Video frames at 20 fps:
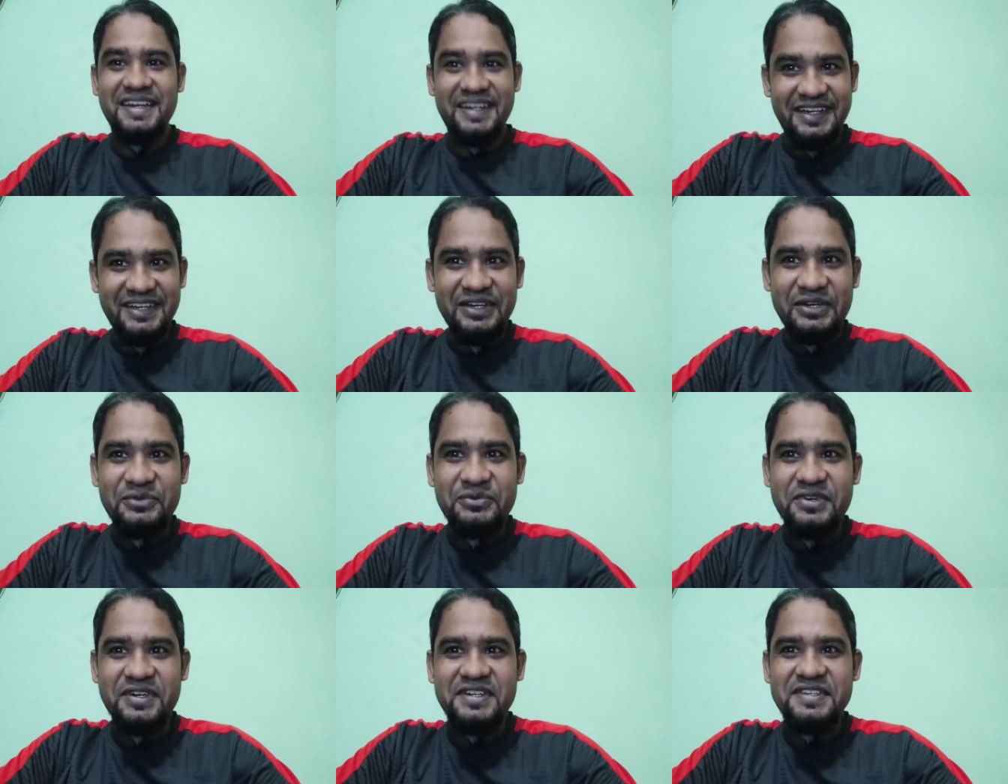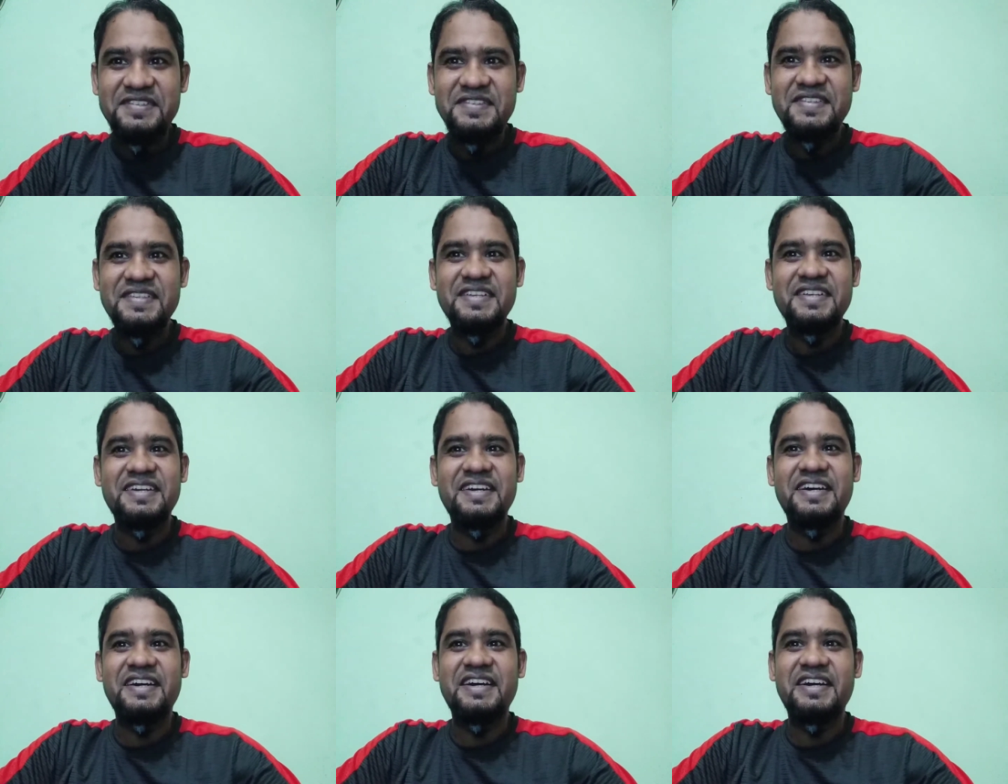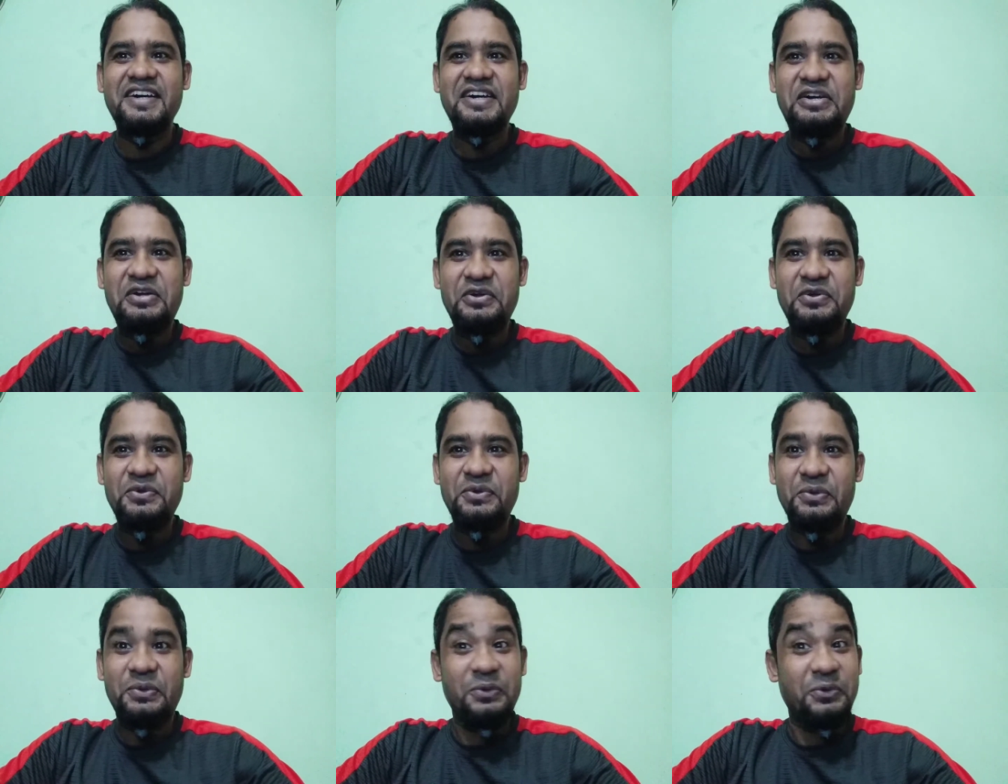Hello friends,
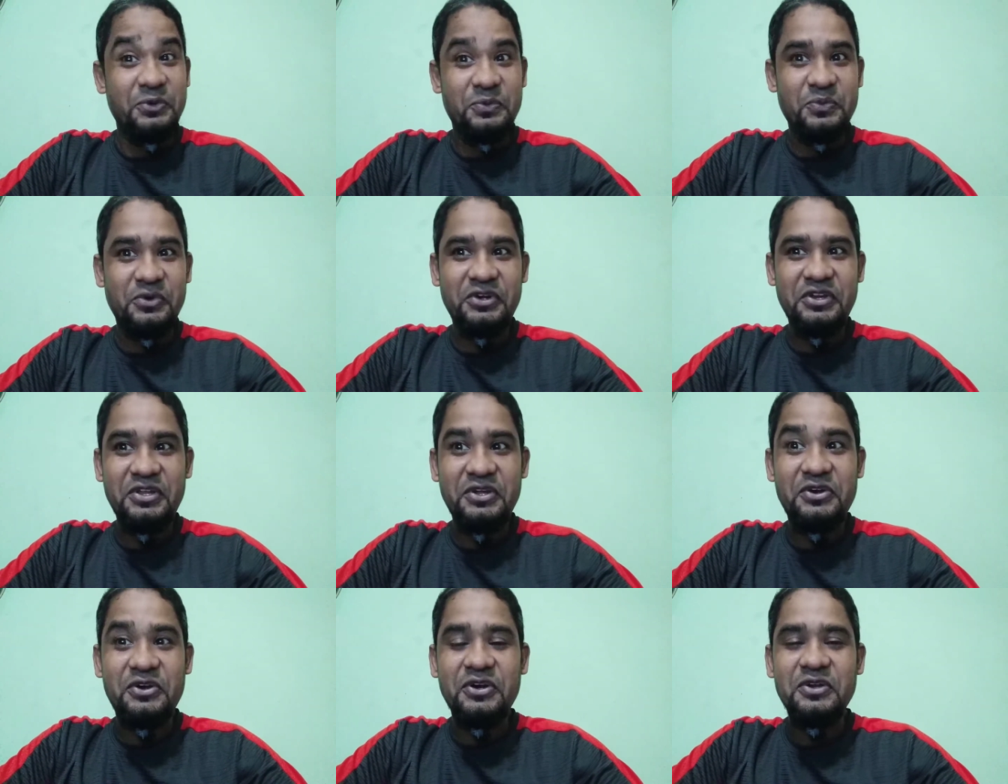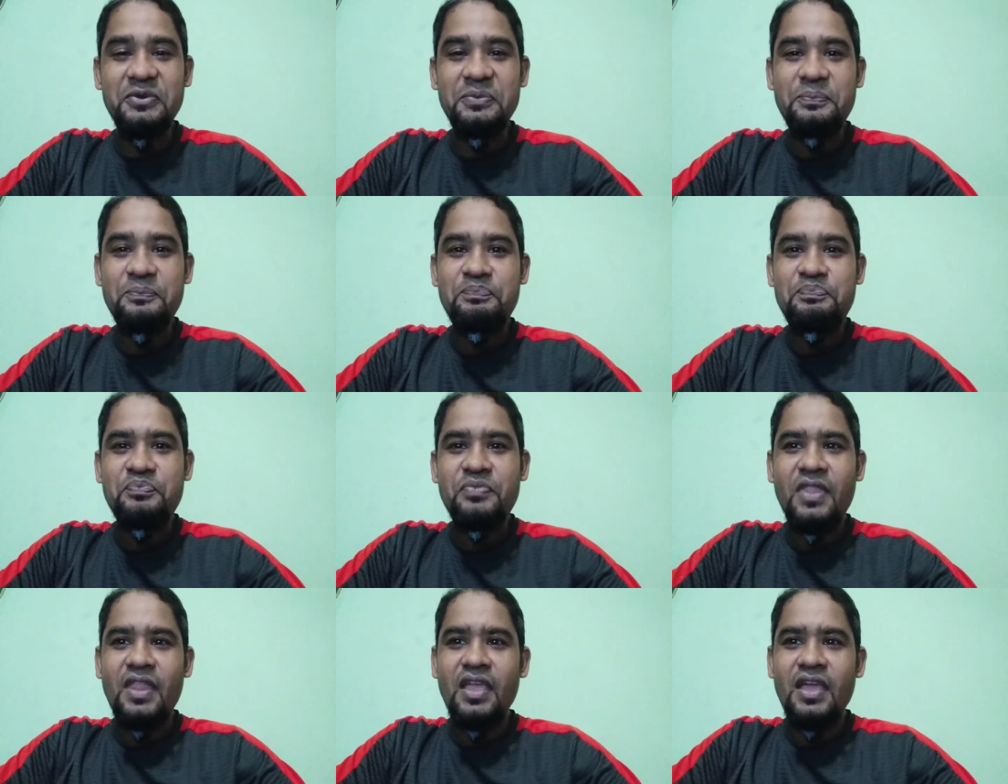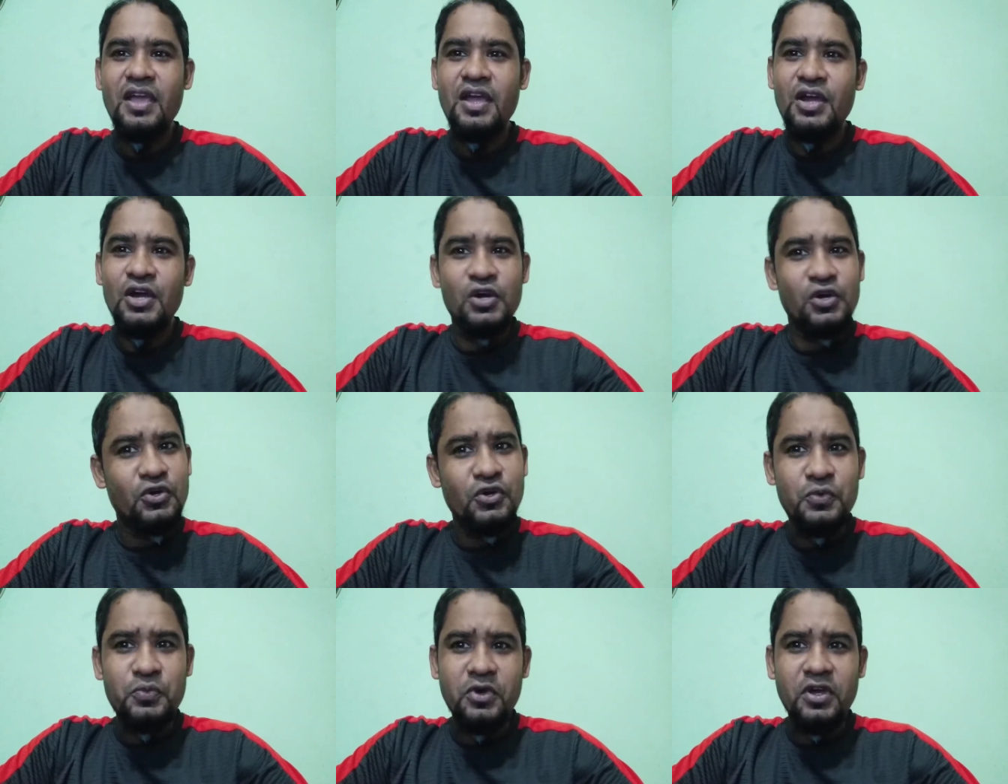good morning all.
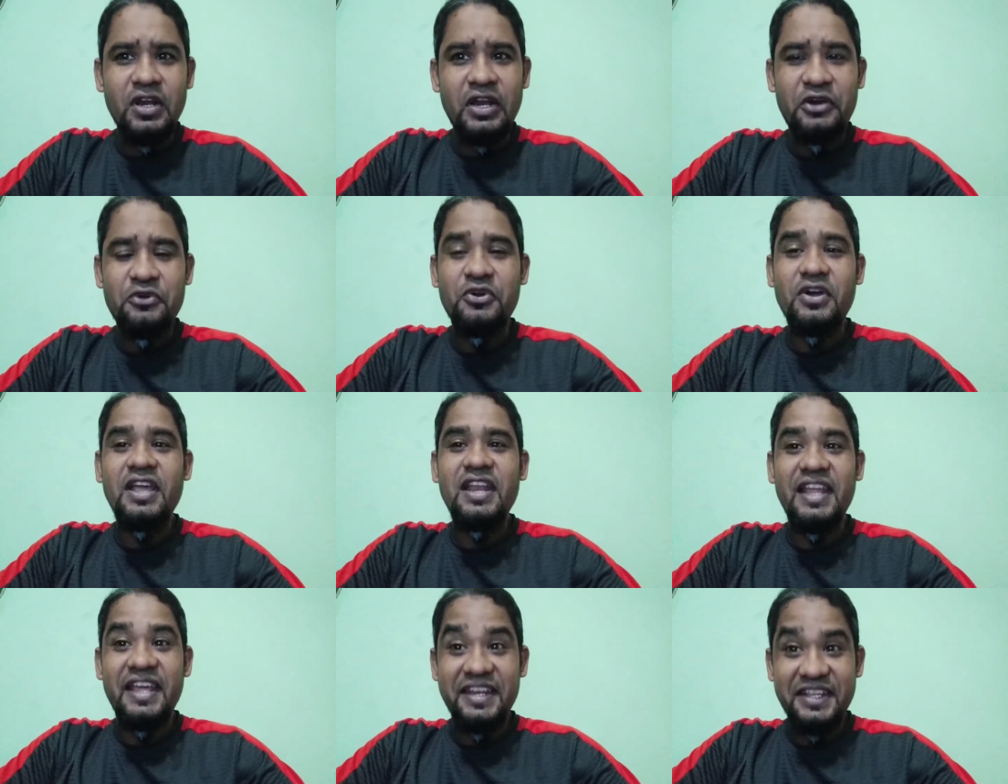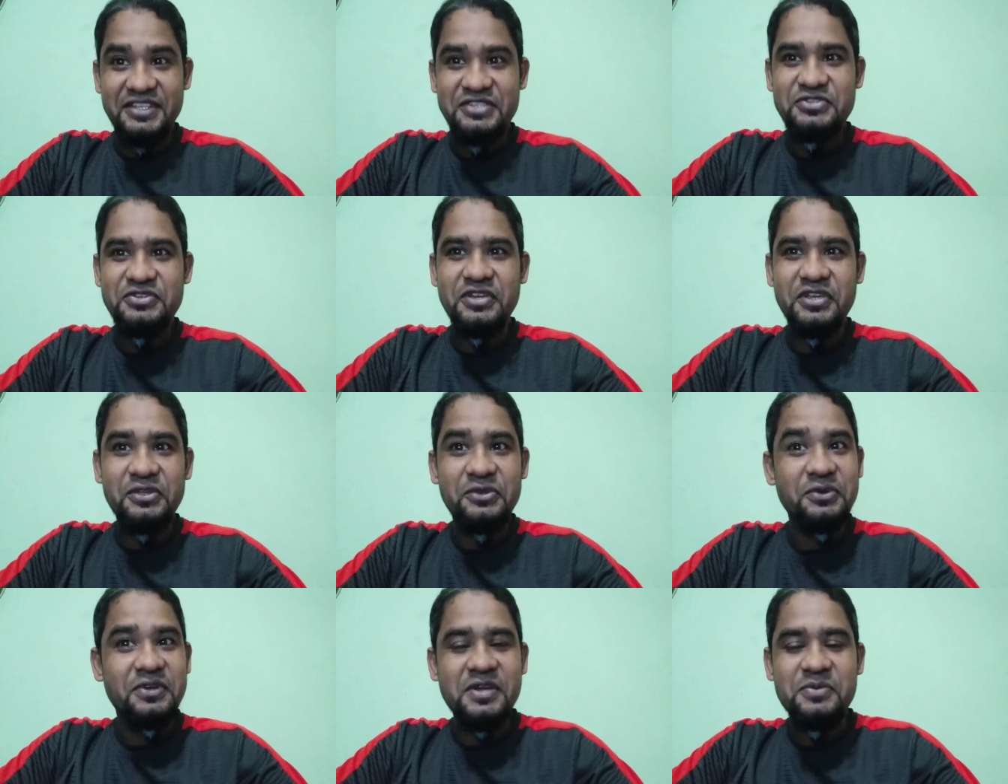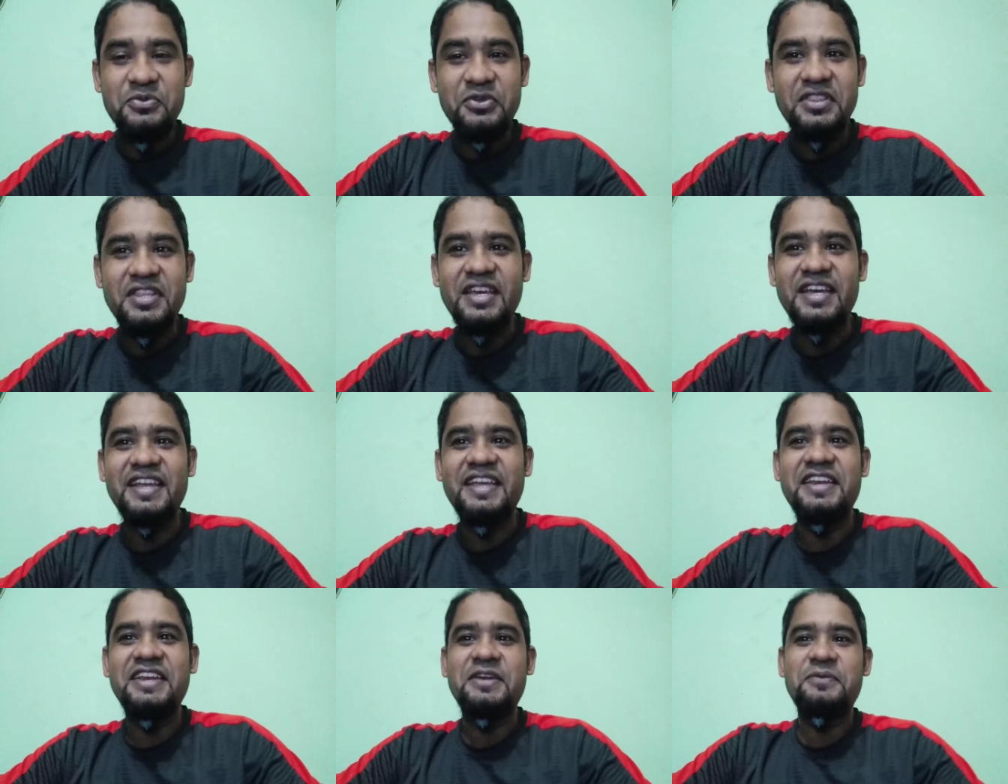Hope all are well and enjoying your time with a
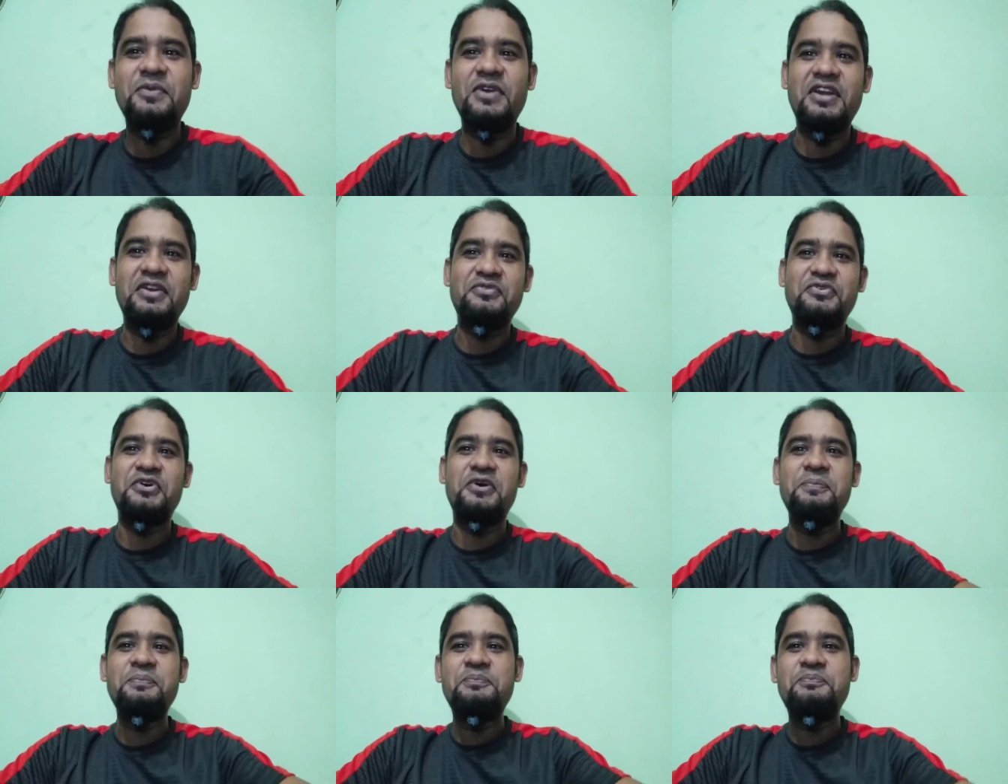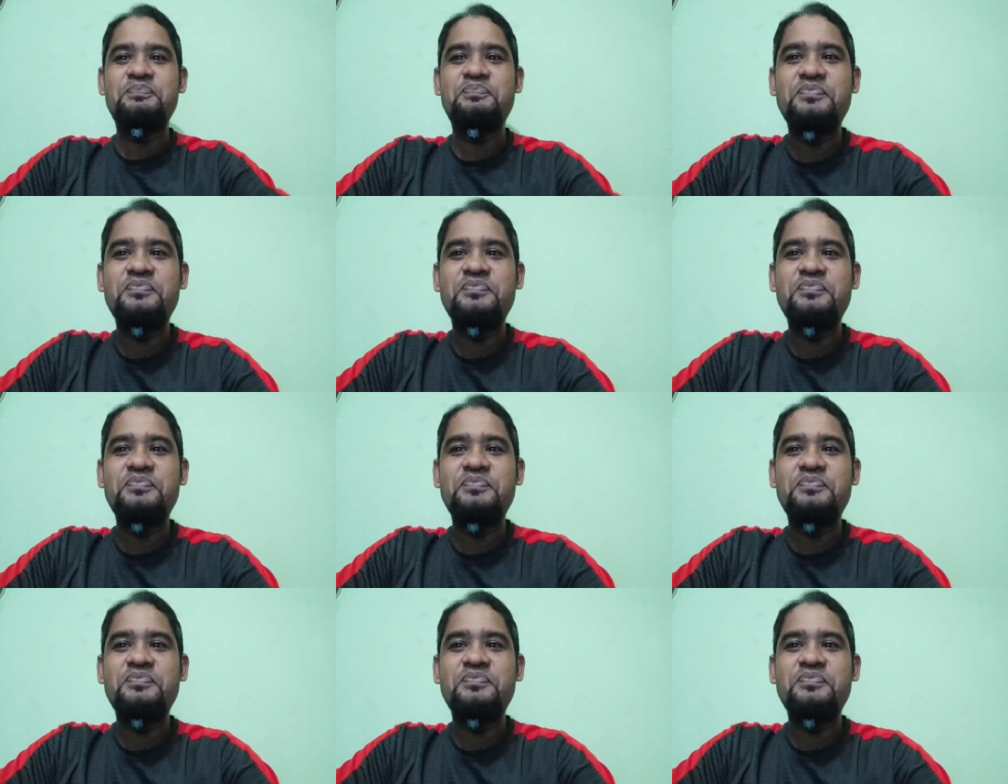great platform.